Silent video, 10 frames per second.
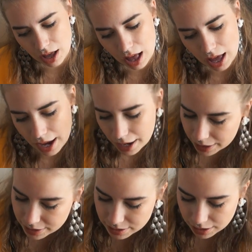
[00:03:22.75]

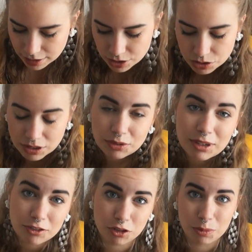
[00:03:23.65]
I decided to get
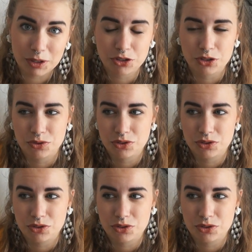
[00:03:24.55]
rid of all my shoes.